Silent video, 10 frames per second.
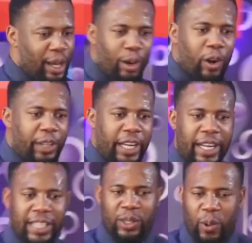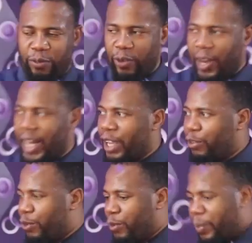all the days of your life.
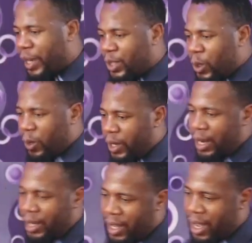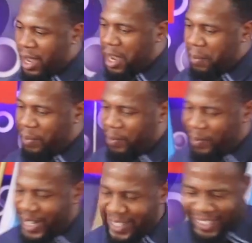Praise God. Be
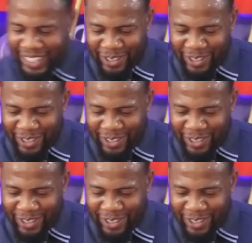blessed.